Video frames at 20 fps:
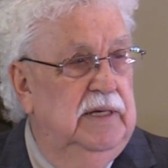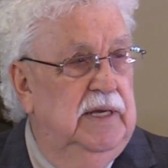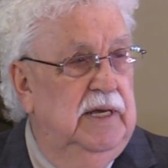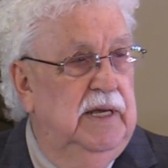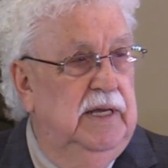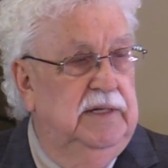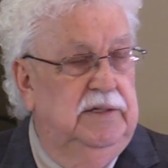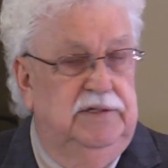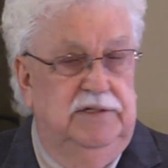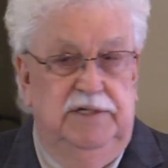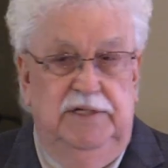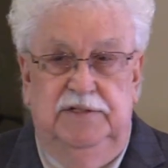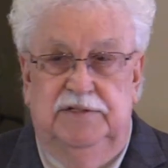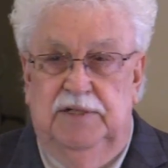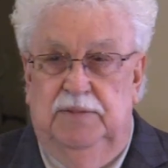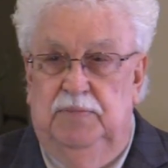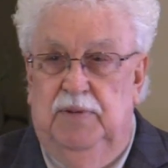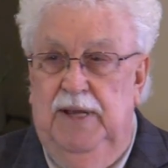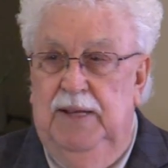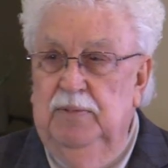And she
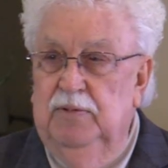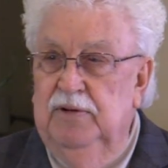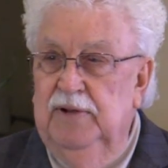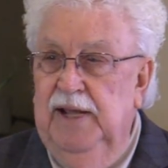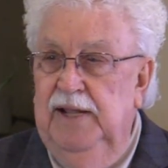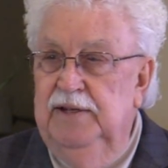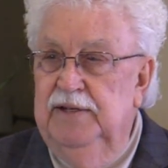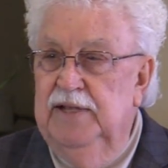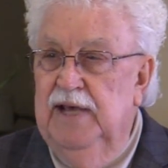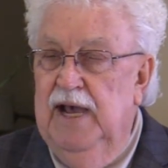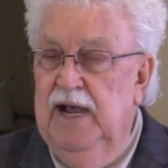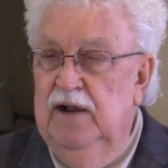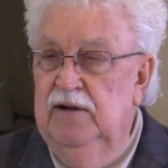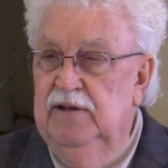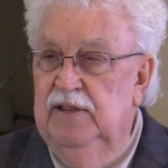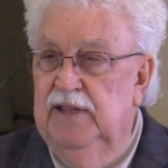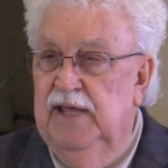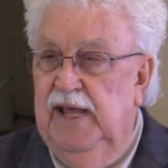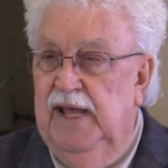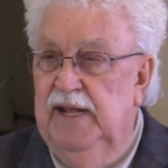said, People are getting tired
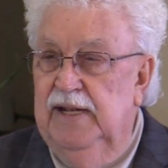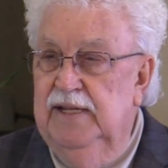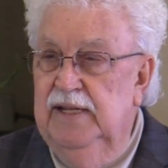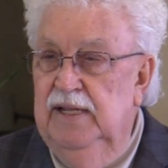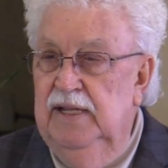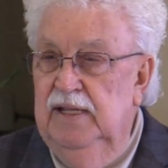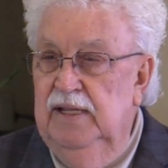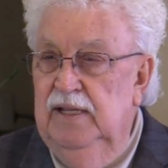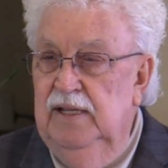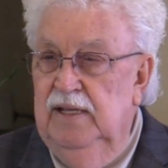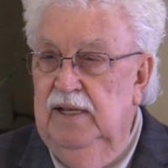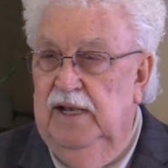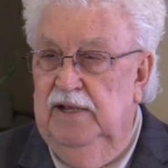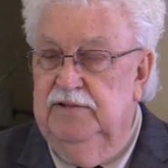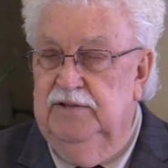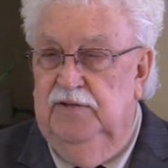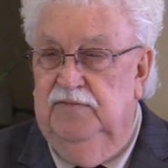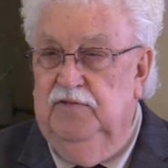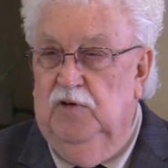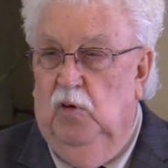of that. I
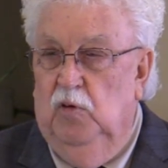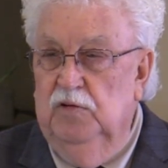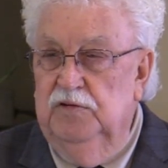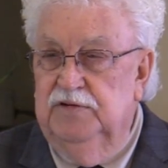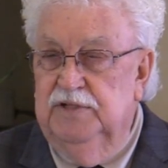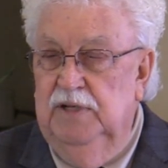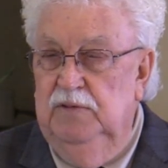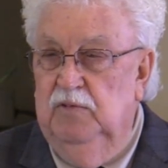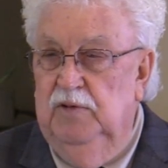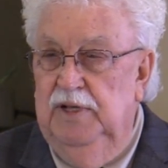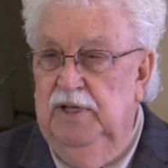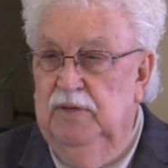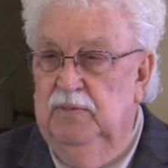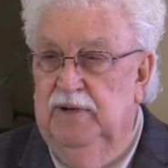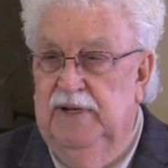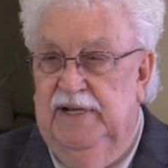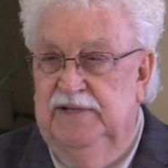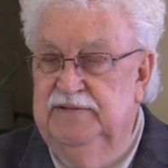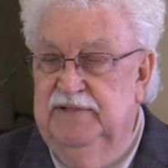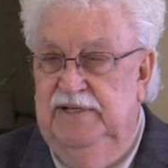said, Of course they will.
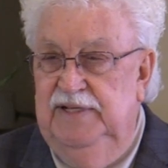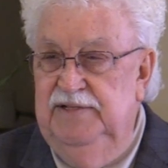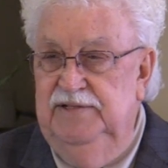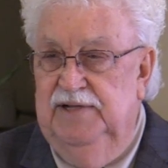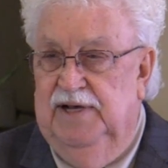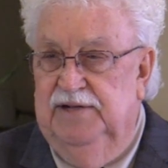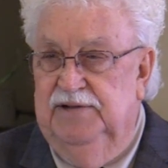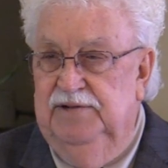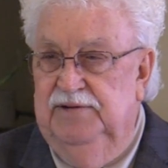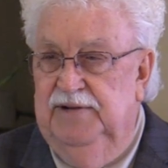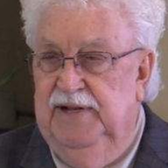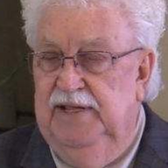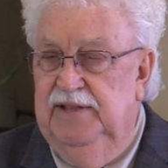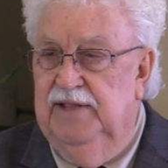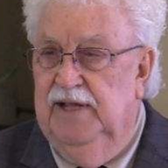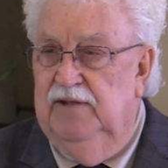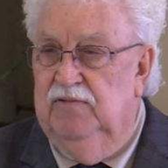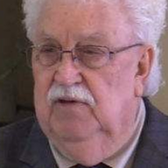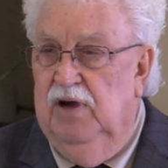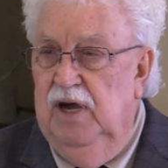But I said, He's not doing
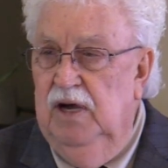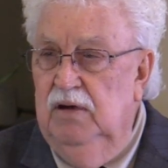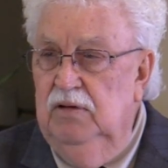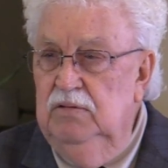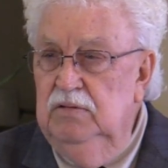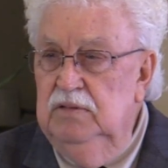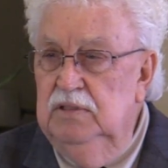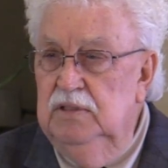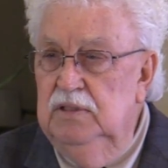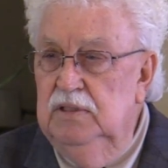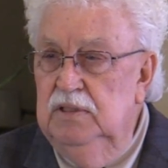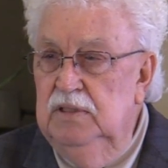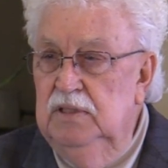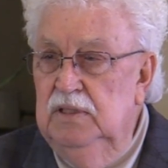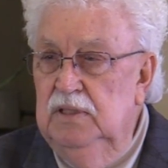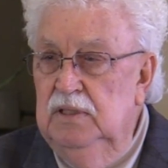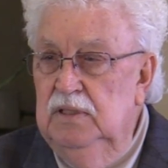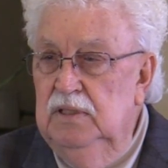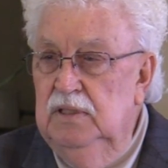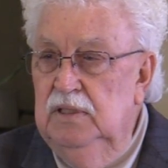anything wrong.
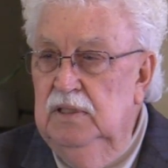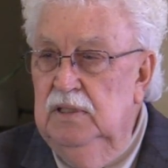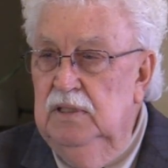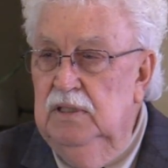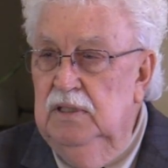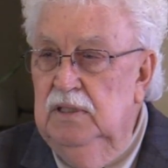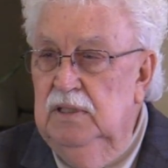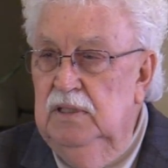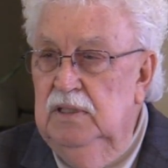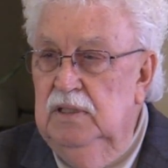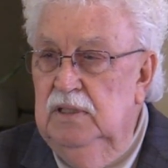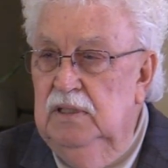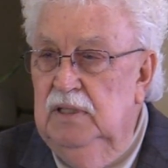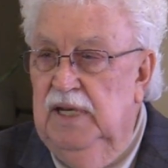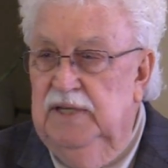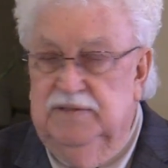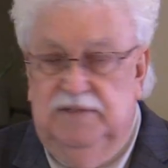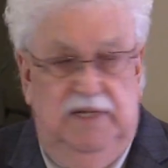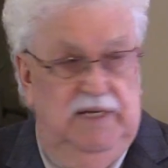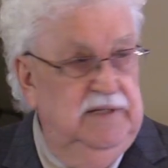
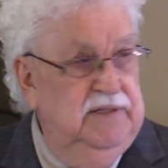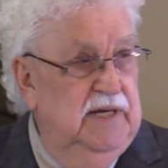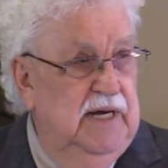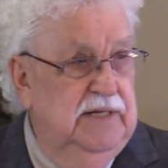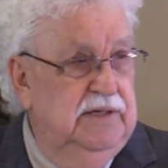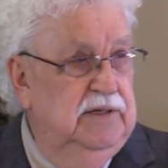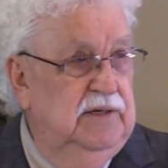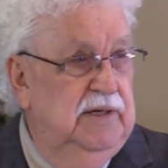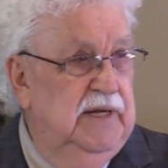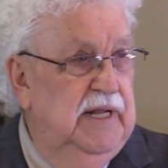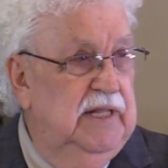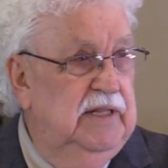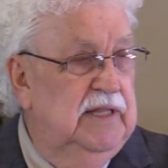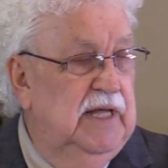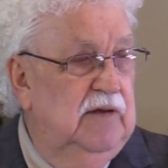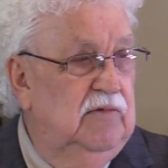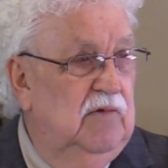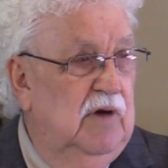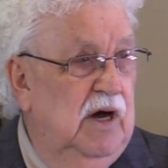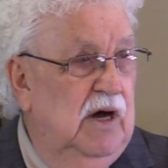I said, He's not doing
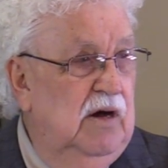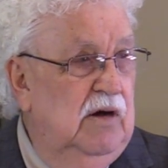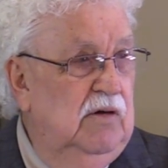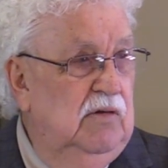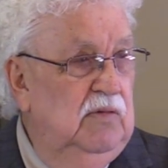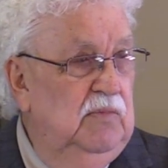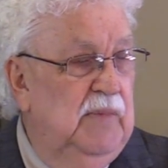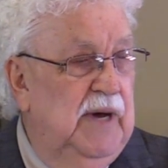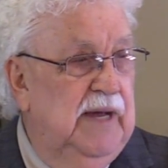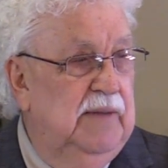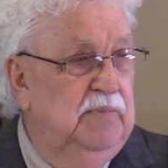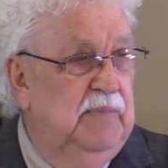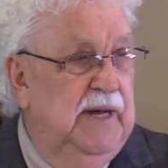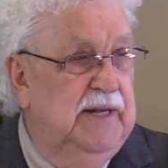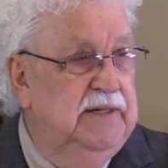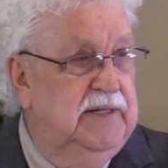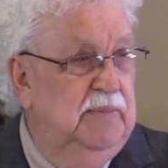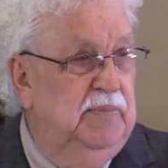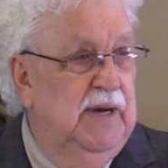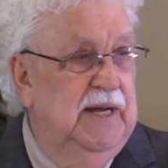anything wrong by,
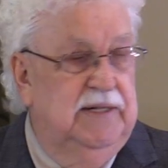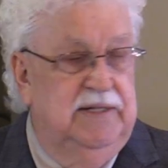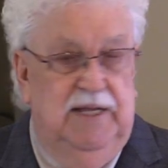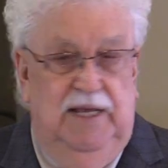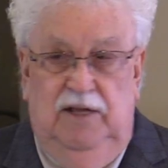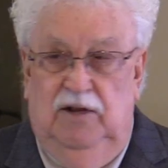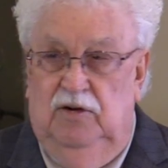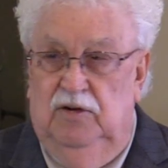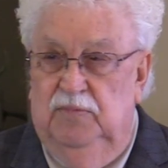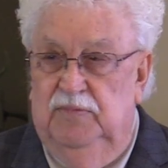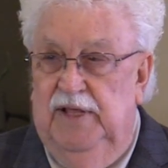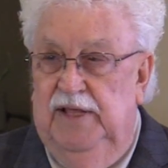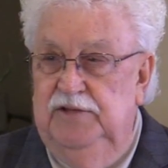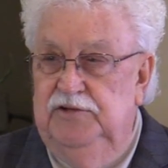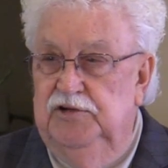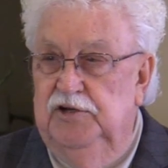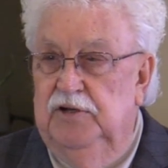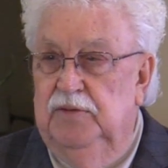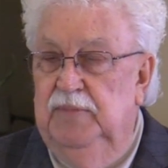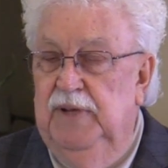by, by telling them they
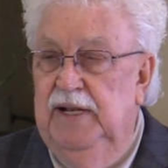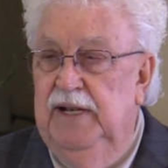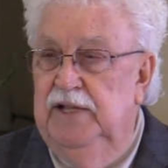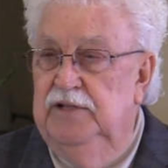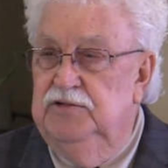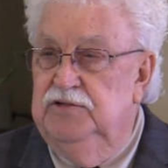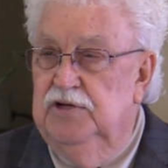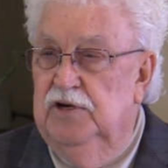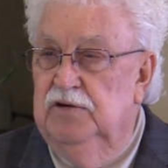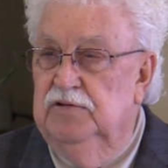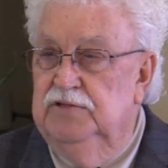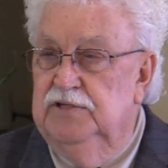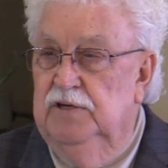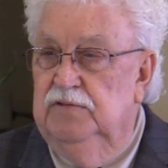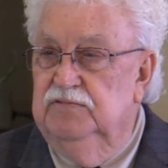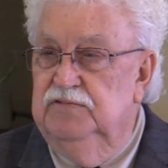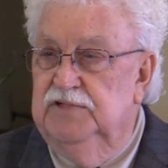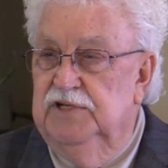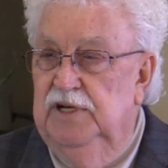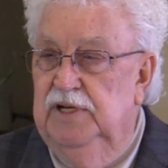should have been in church
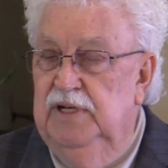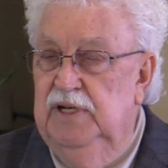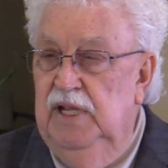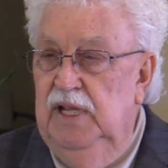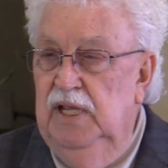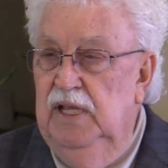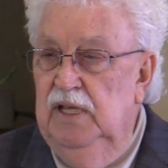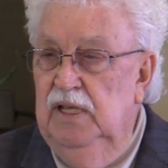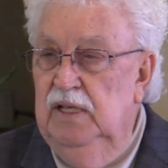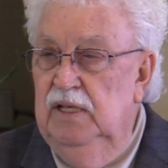on Sunday.